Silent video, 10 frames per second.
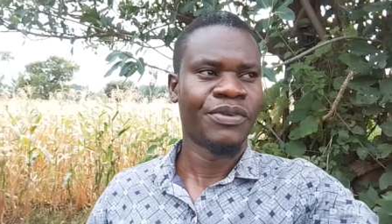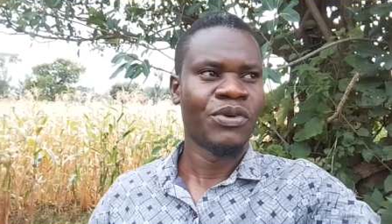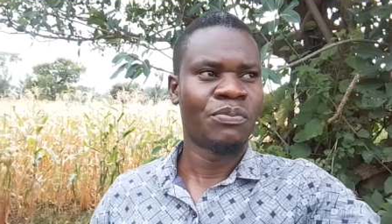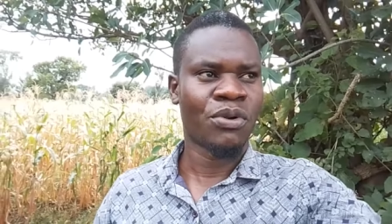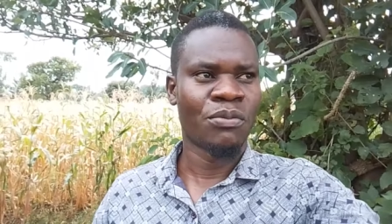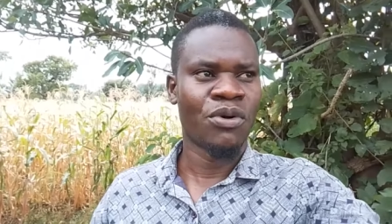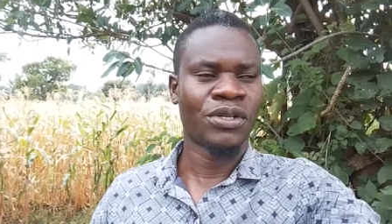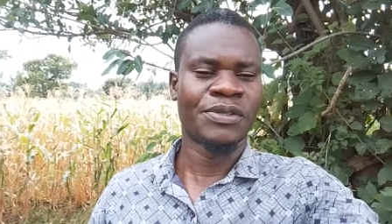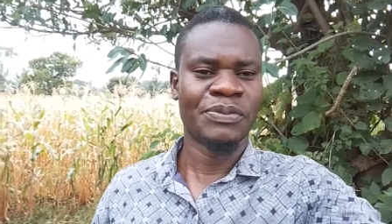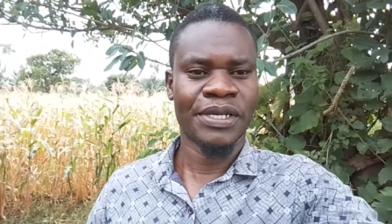you
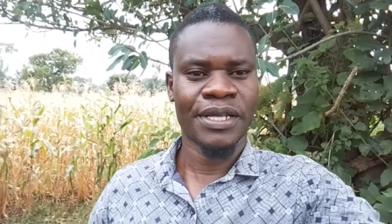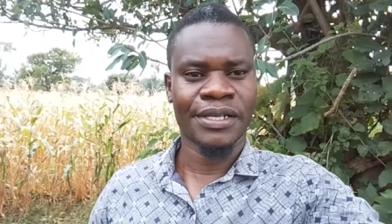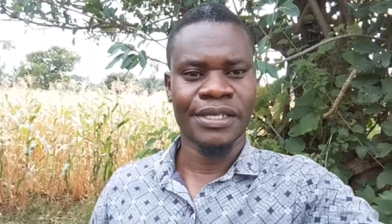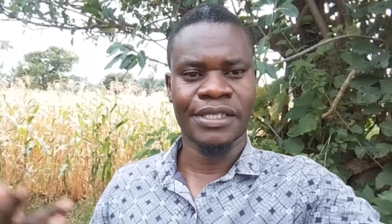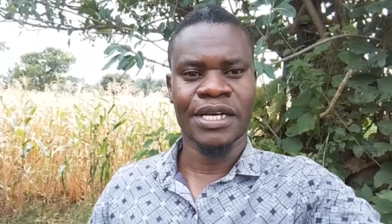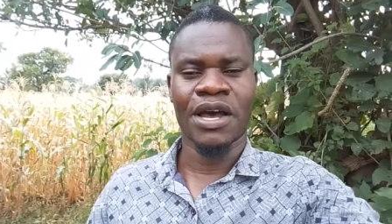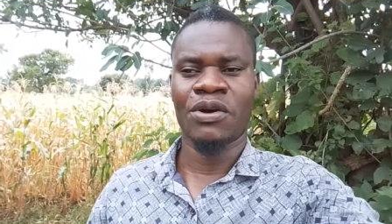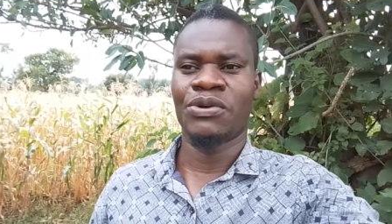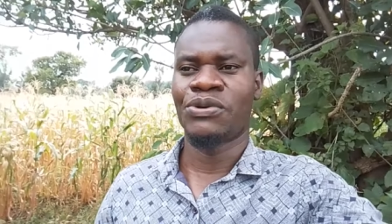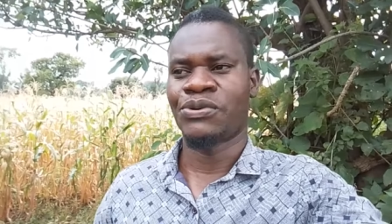promote me that is
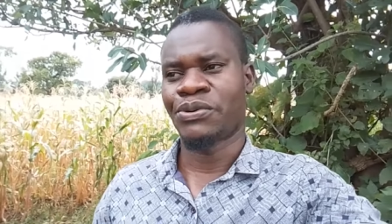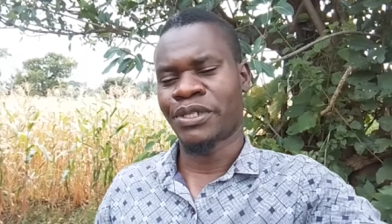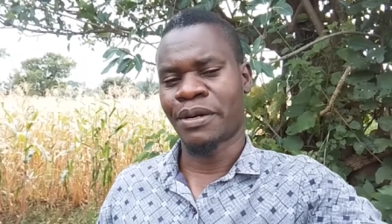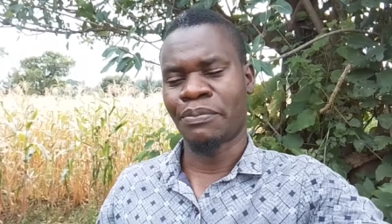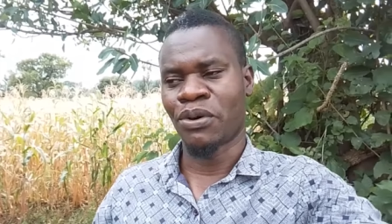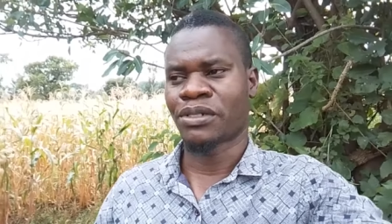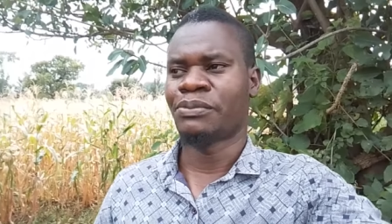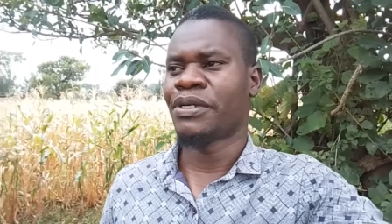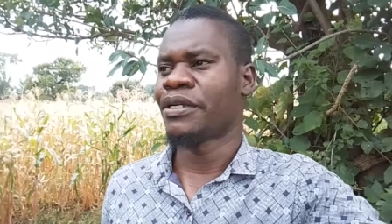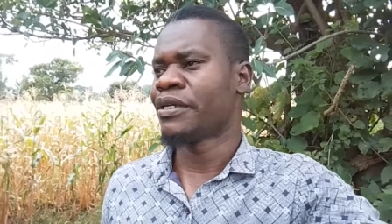how you
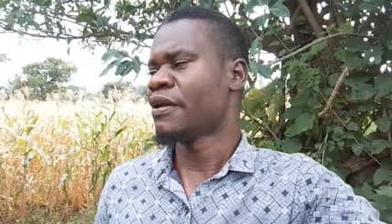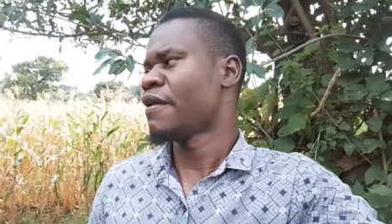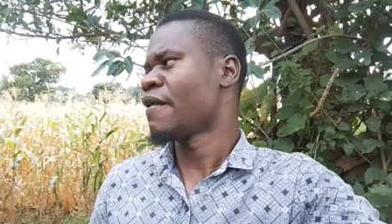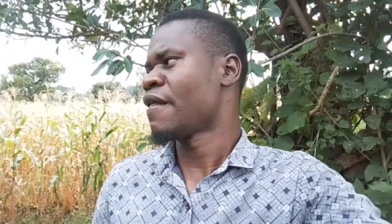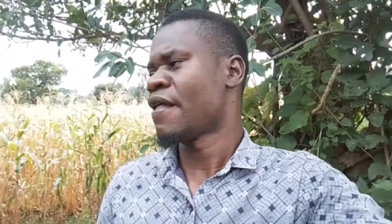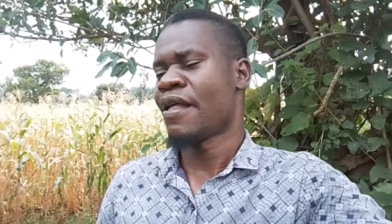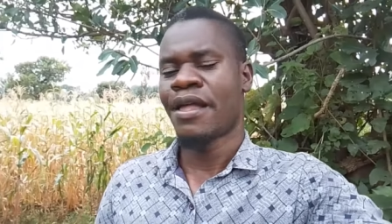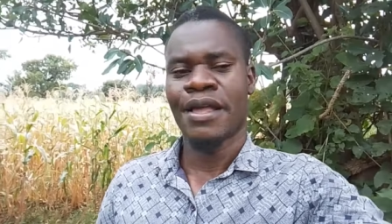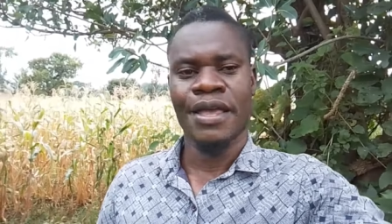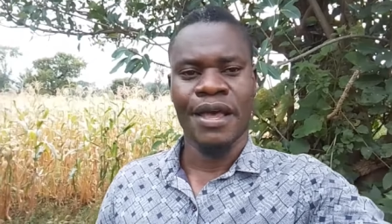support me
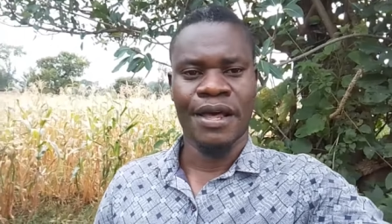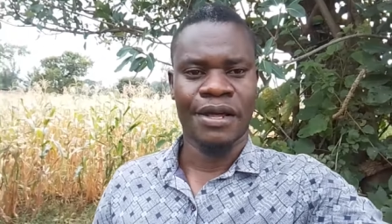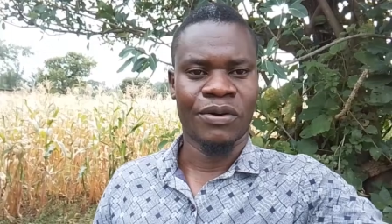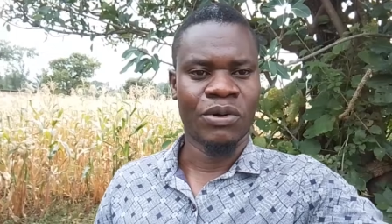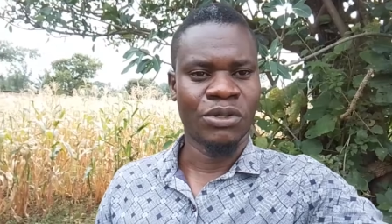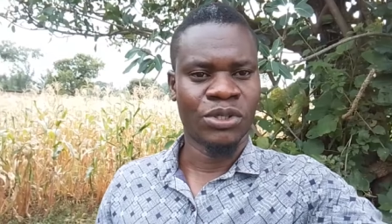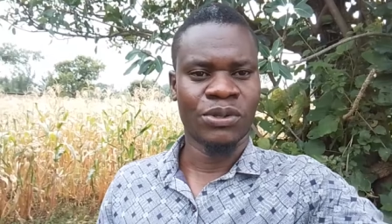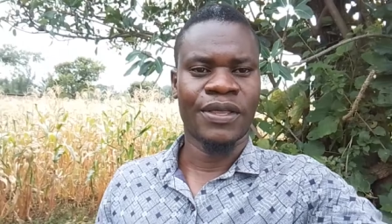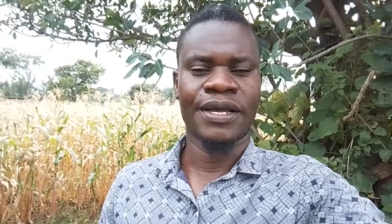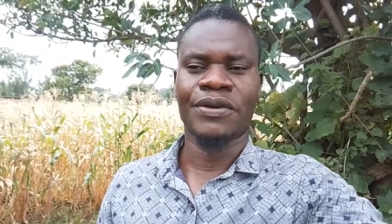yeah
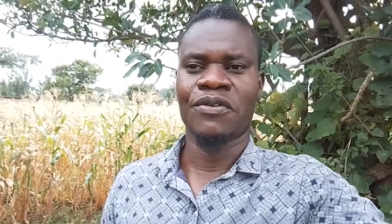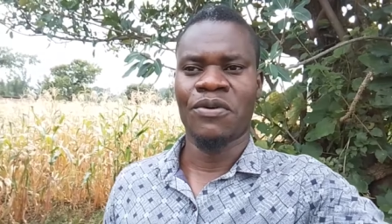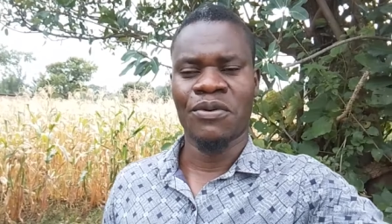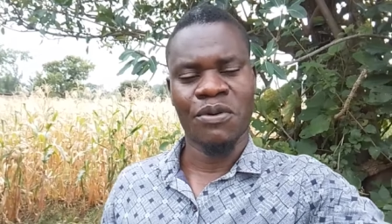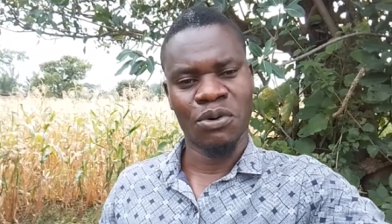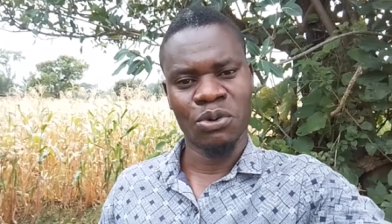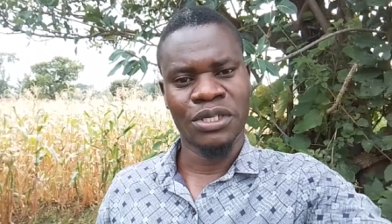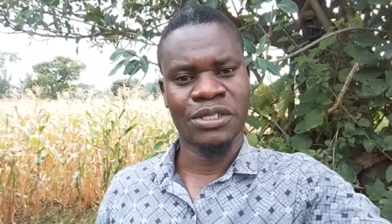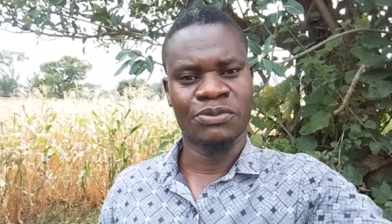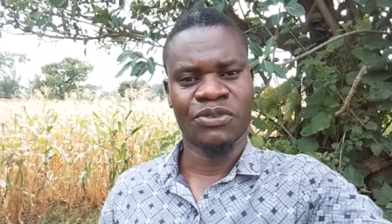also thank you
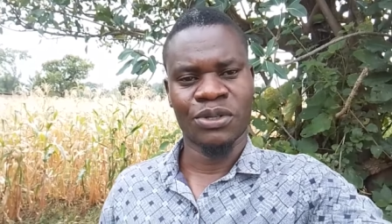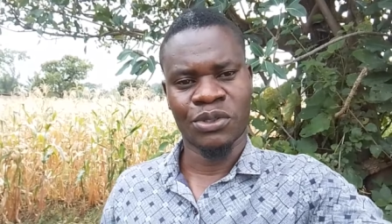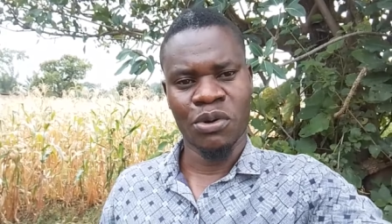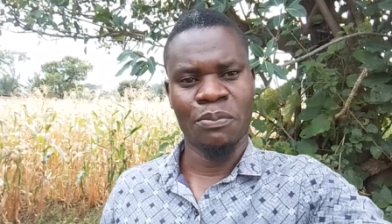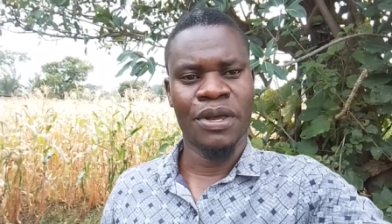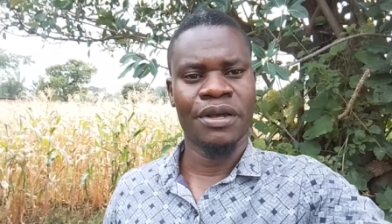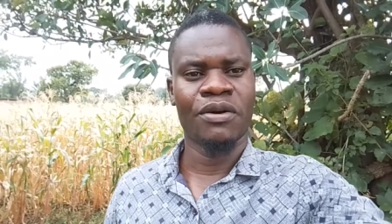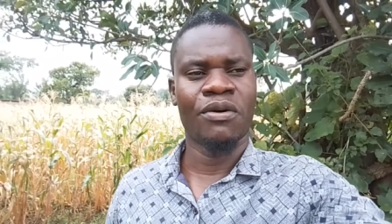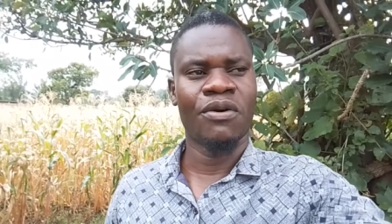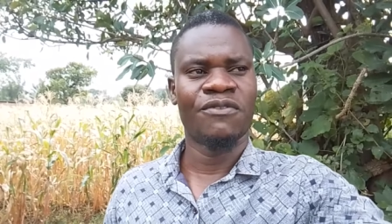always for
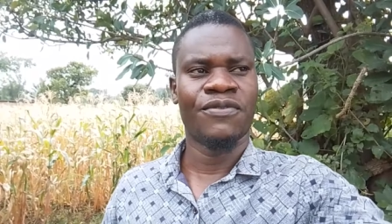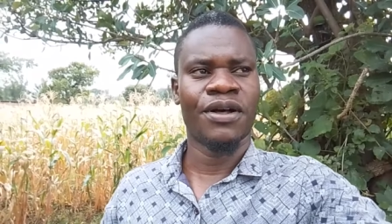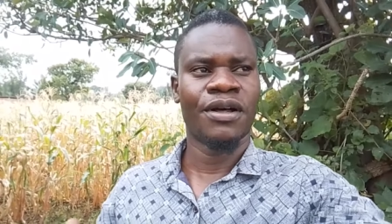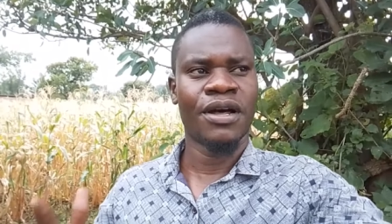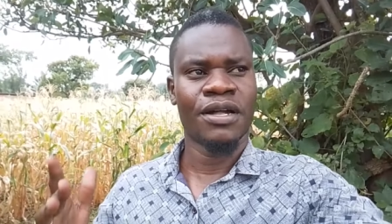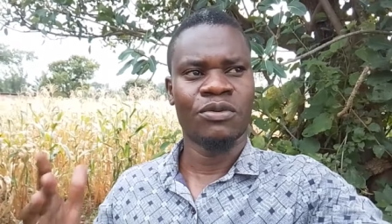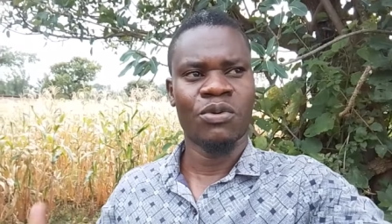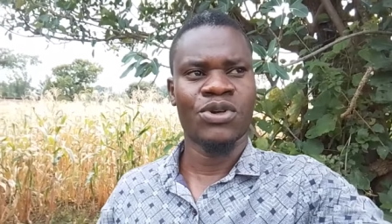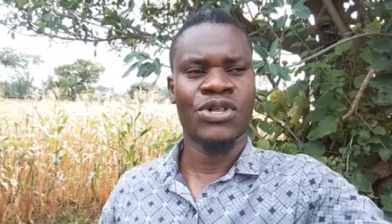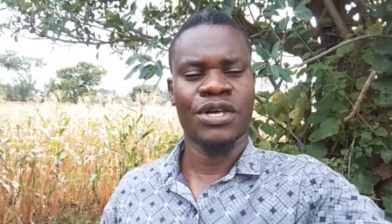stopping over and
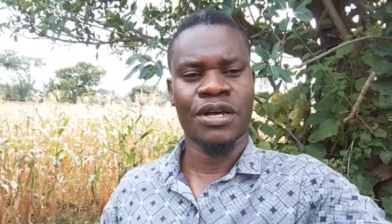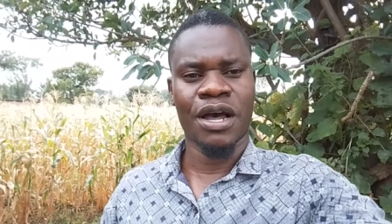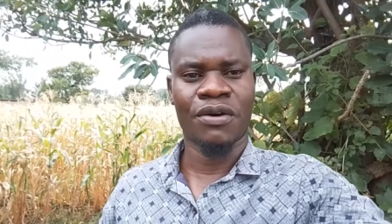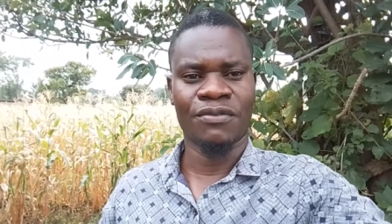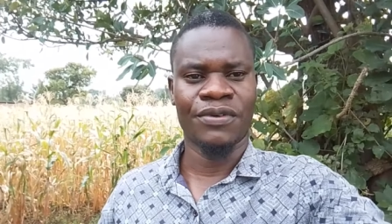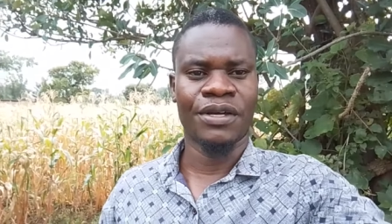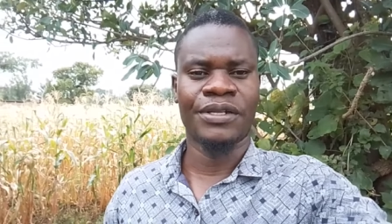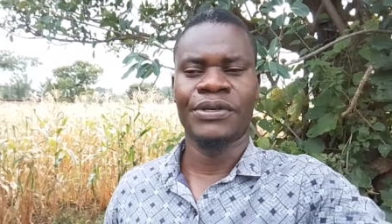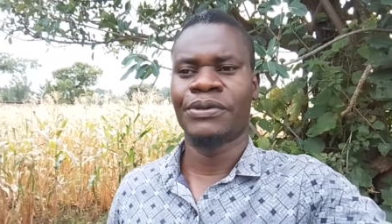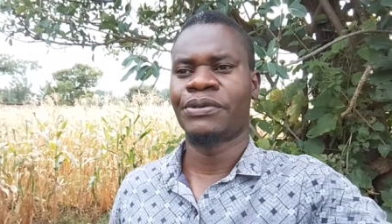watching our
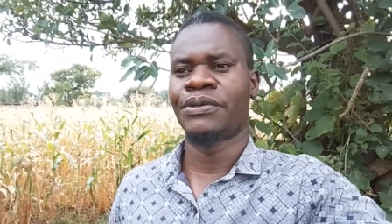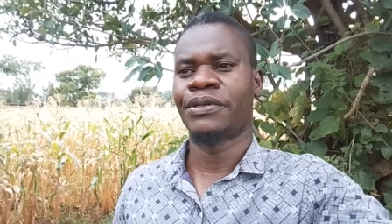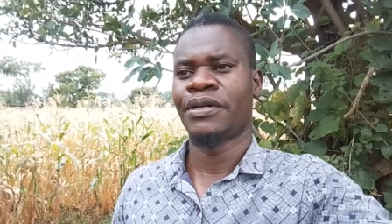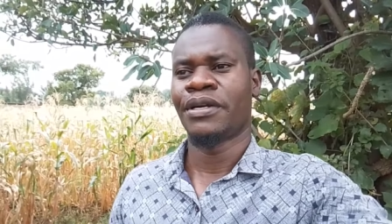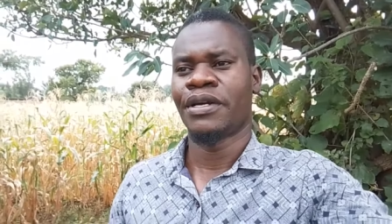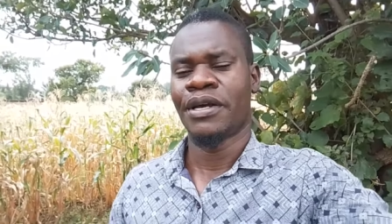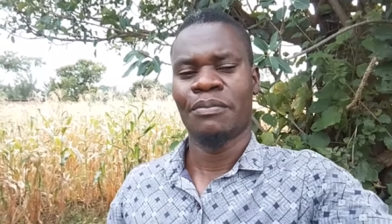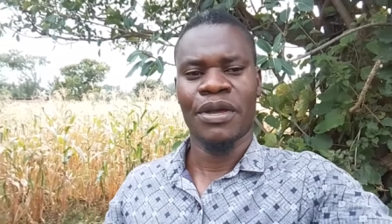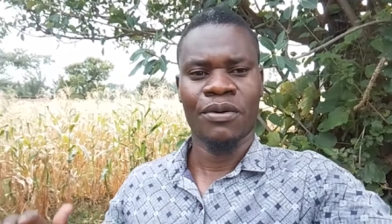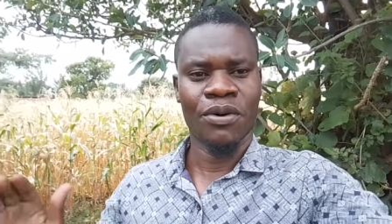video
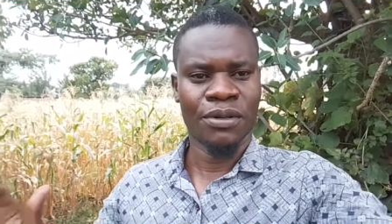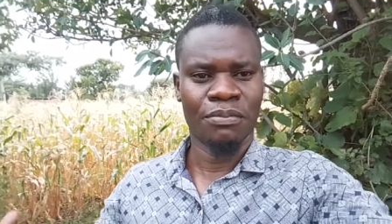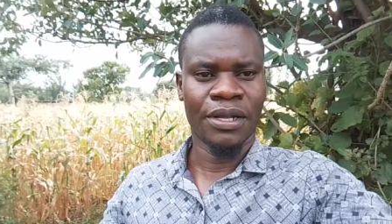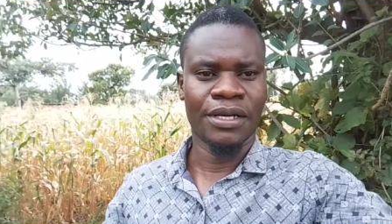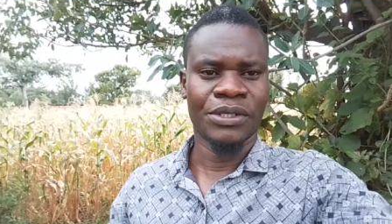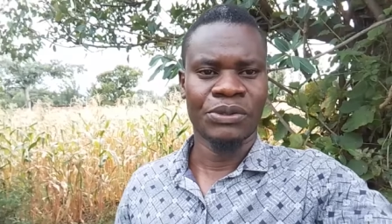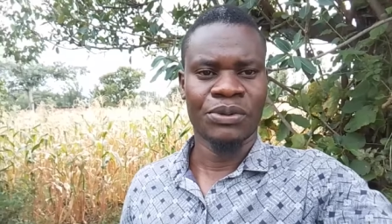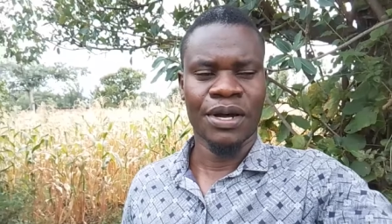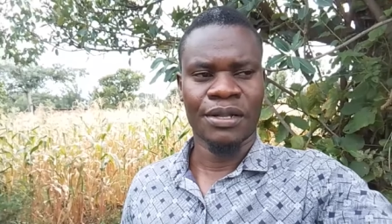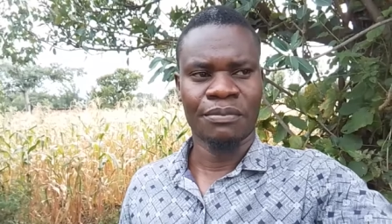May God bless
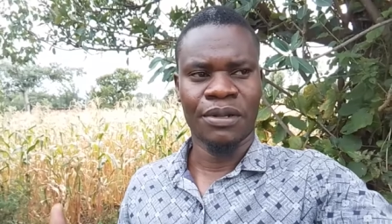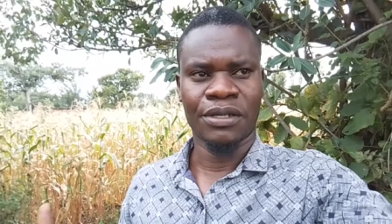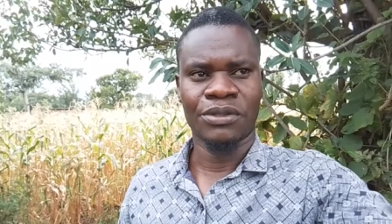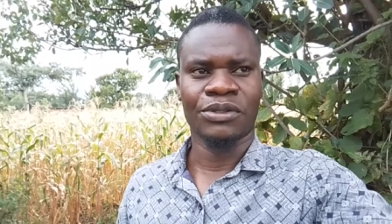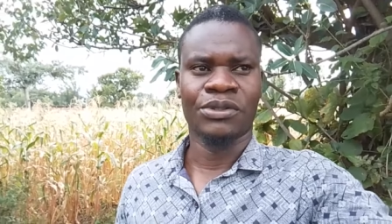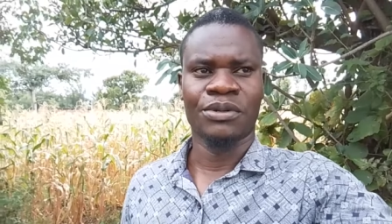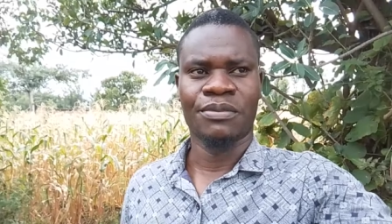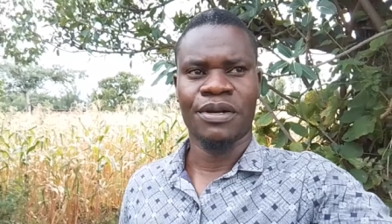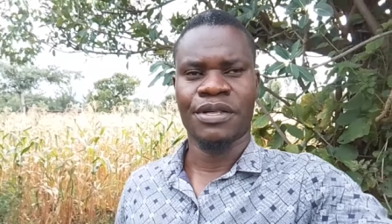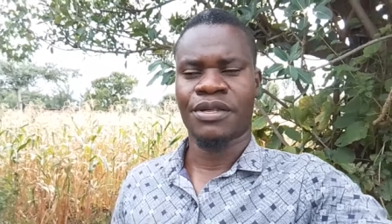you and bless you so
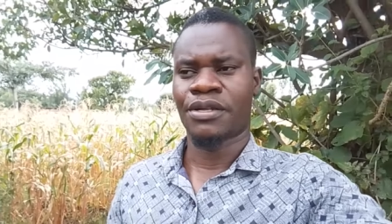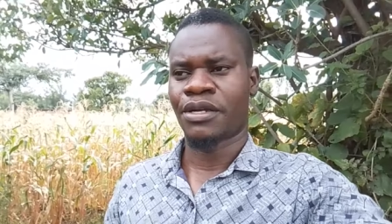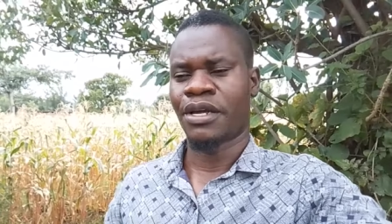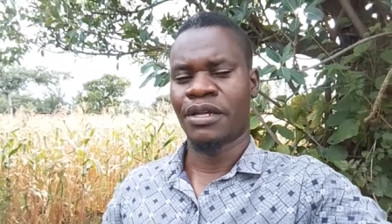much.